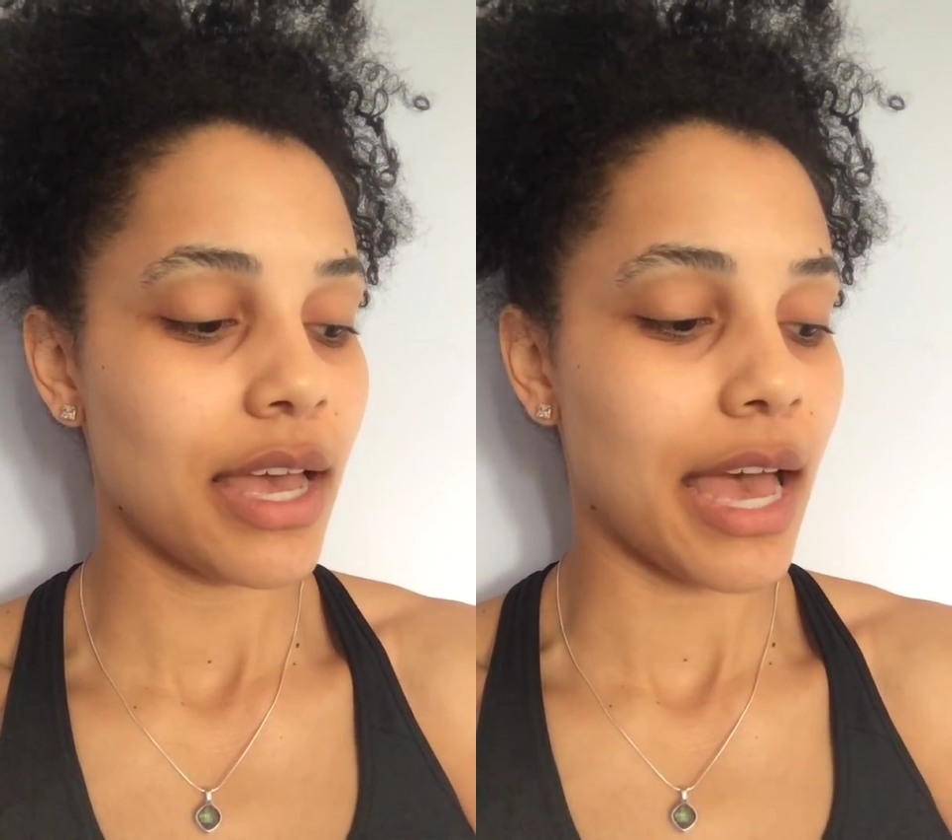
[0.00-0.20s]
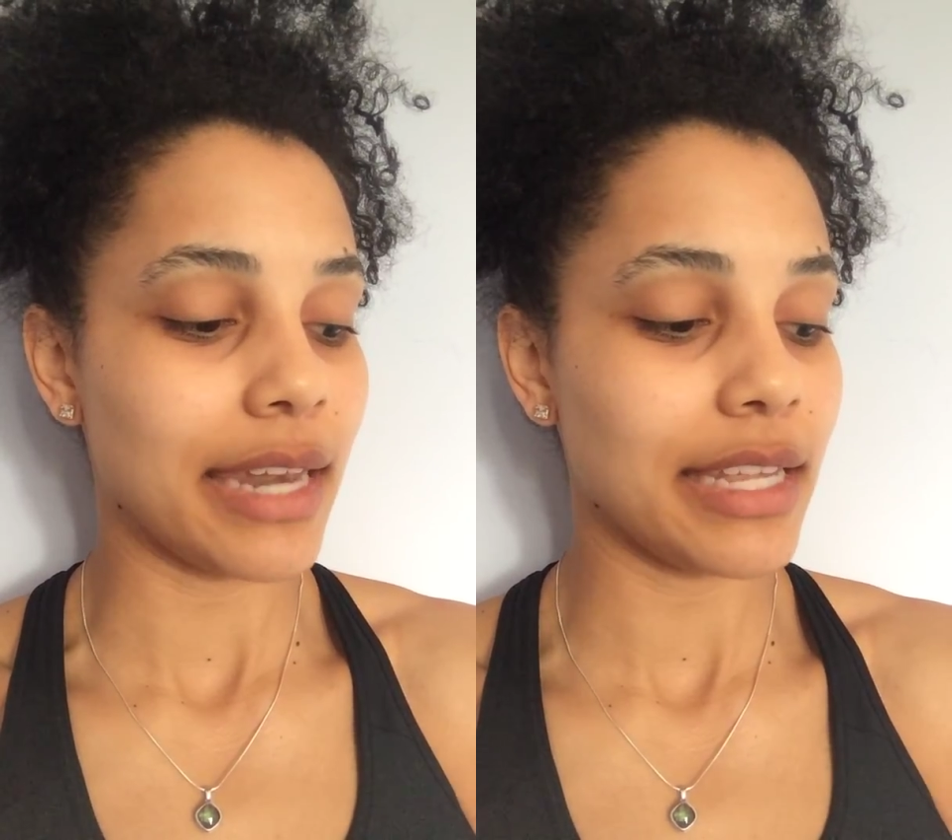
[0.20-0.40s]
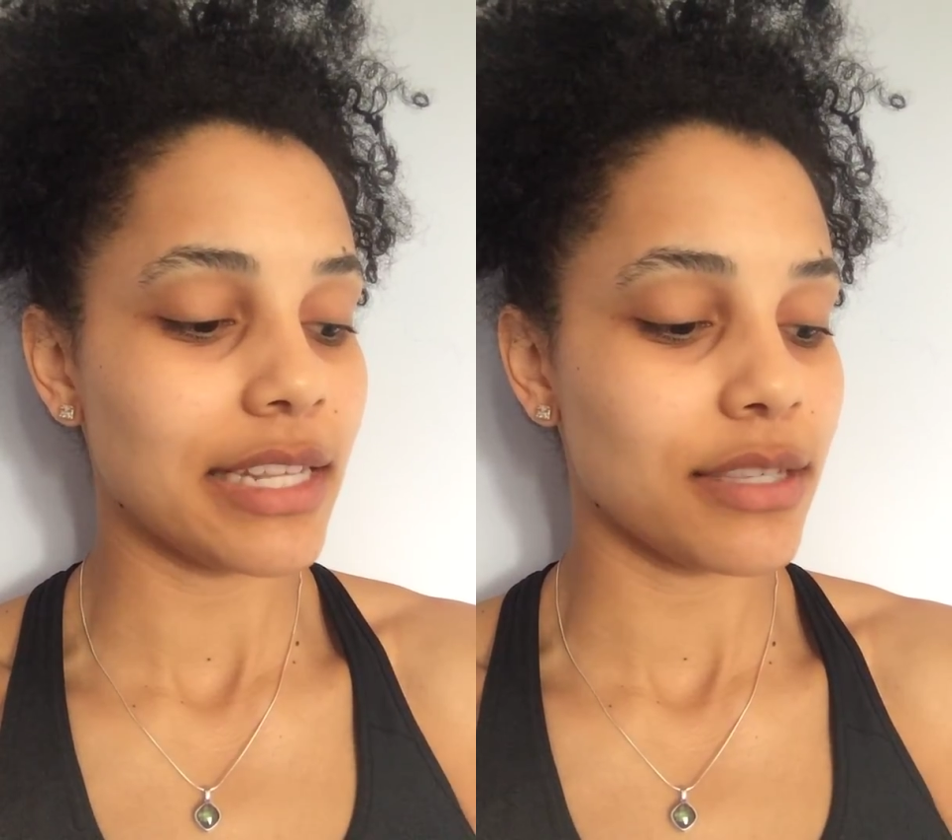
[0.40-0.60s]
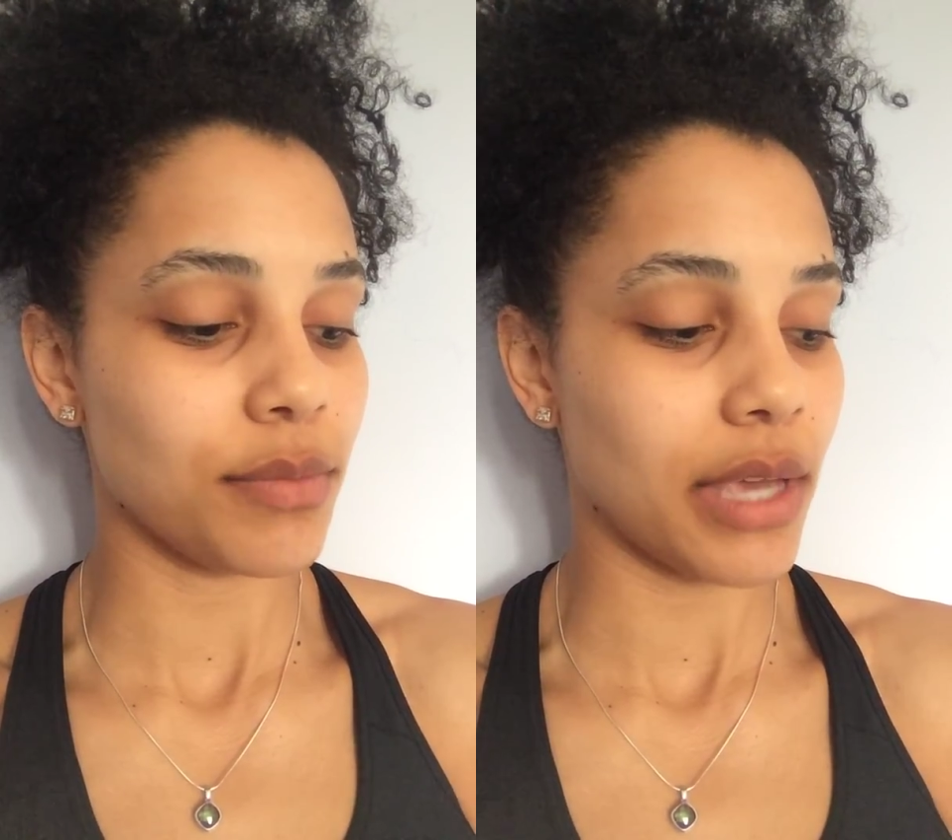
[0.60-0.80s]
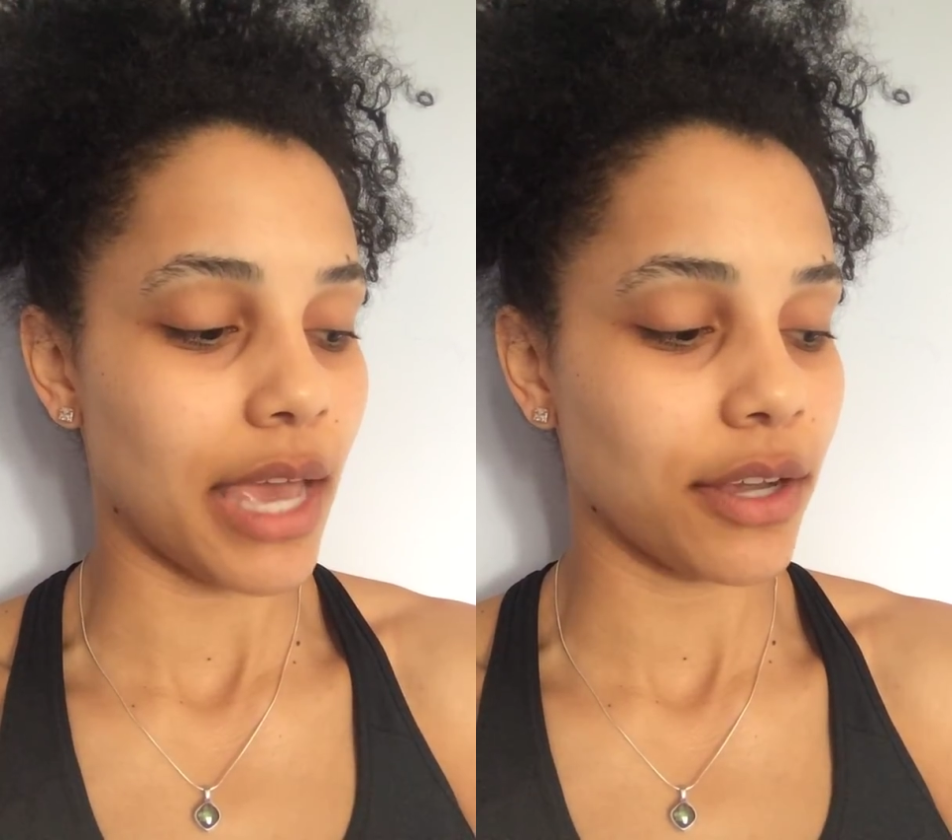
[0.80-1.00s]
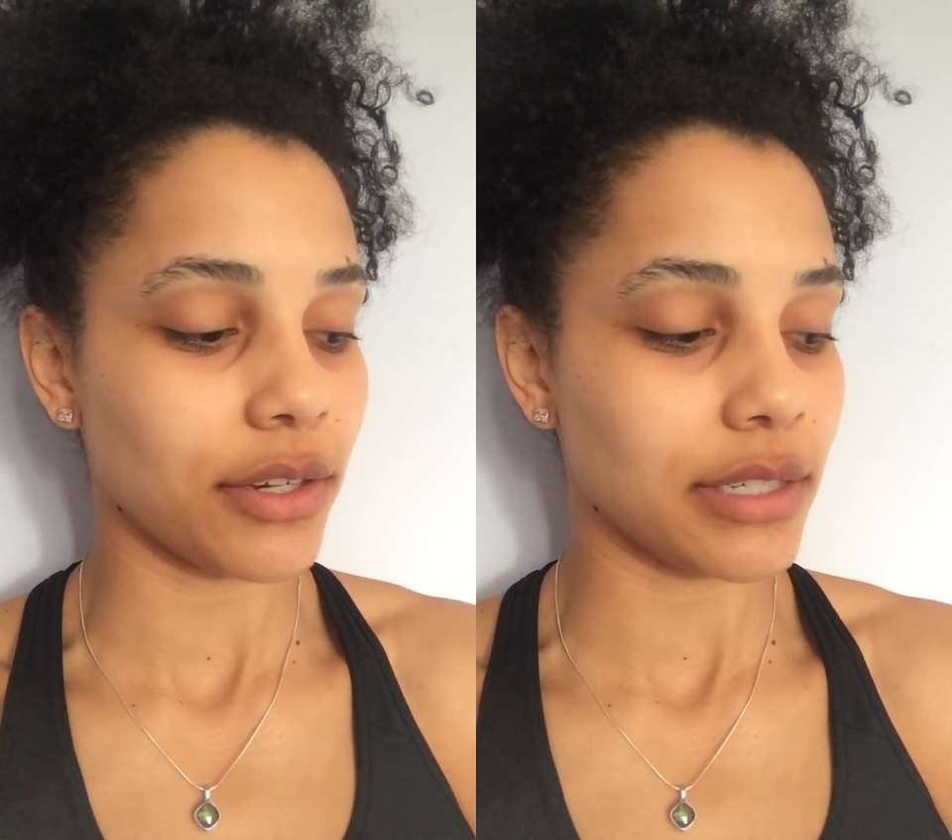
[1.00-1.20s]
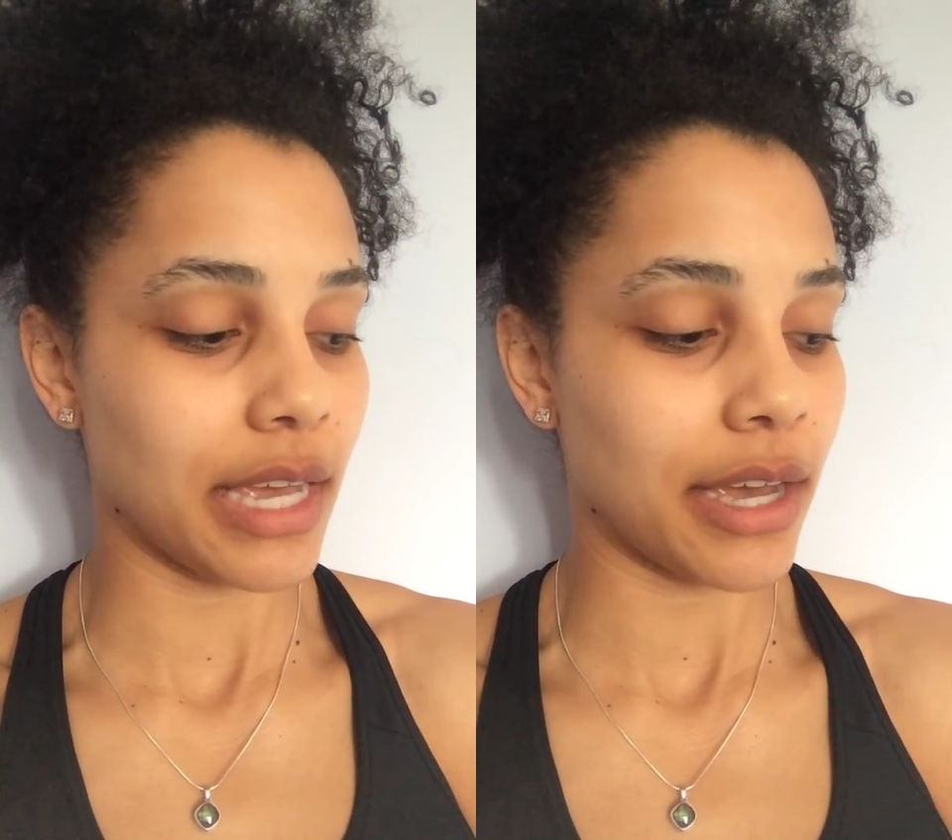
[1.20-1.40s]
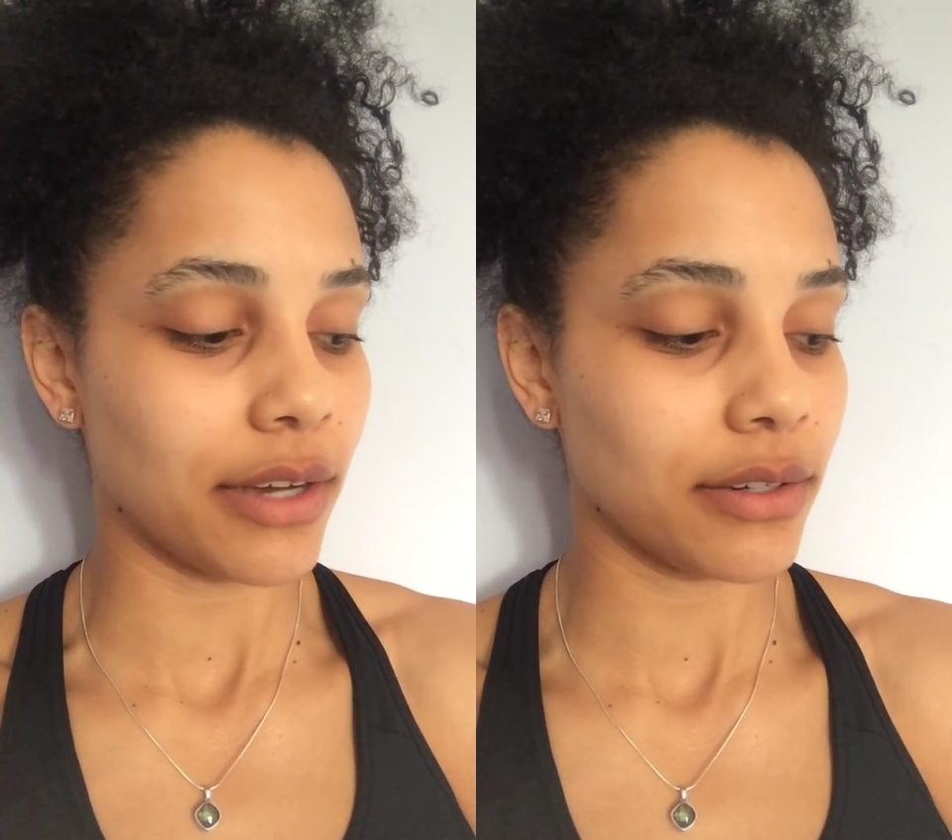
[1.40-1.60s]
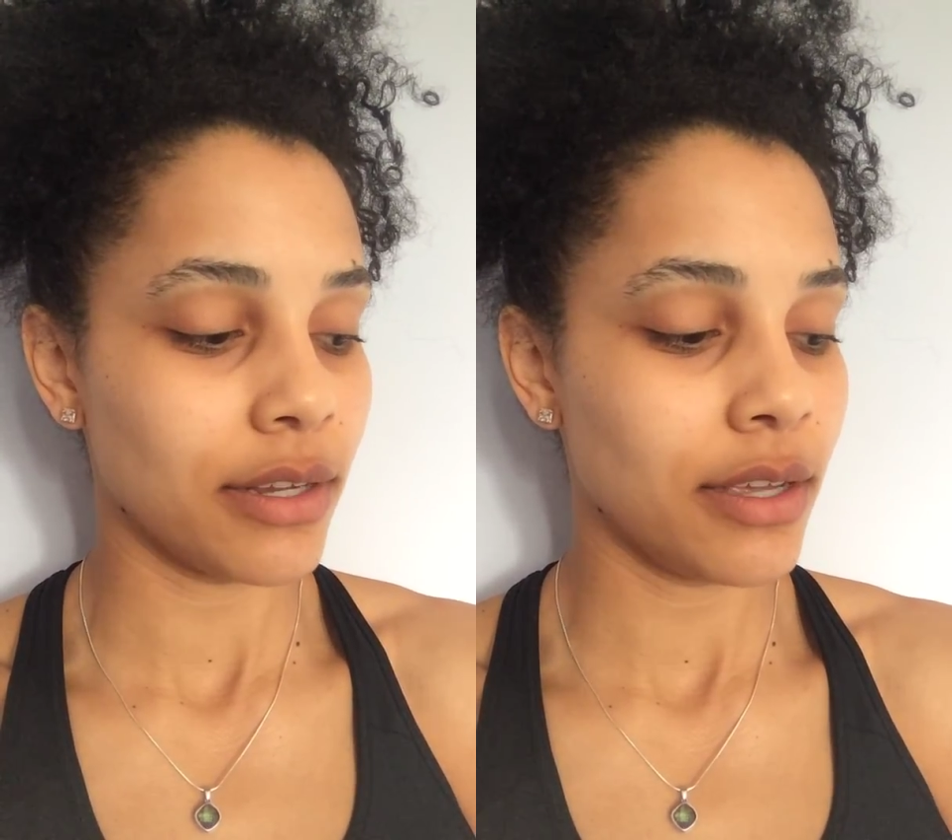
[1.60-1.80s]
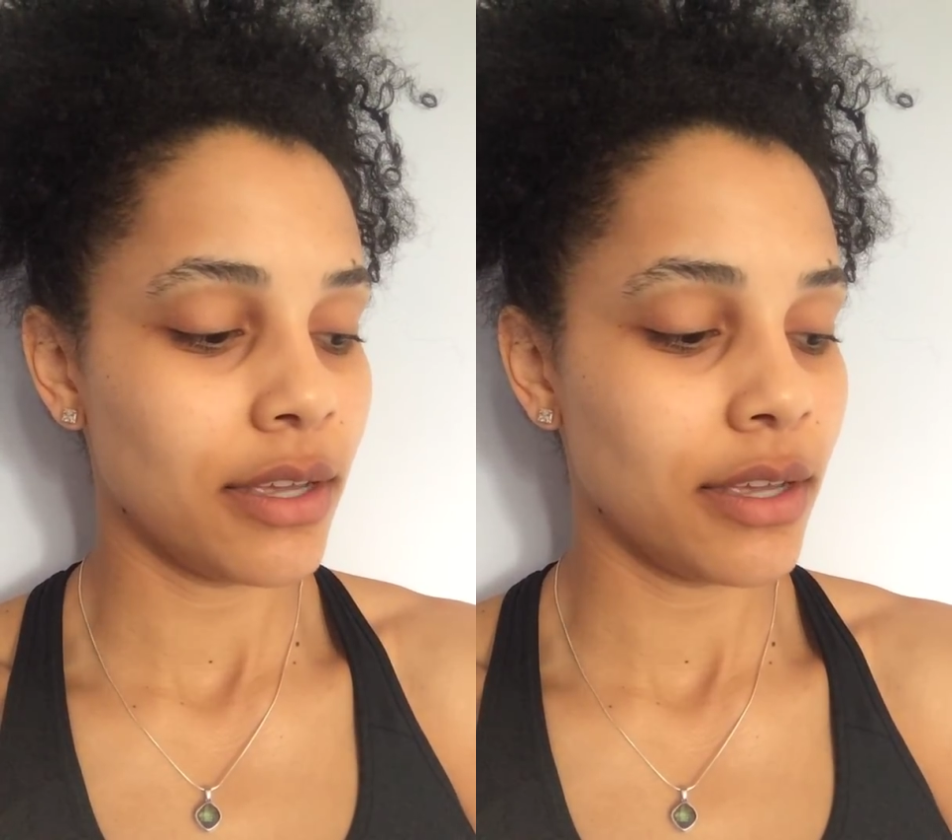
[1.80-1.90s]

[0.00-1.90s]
I needed to be anchored down.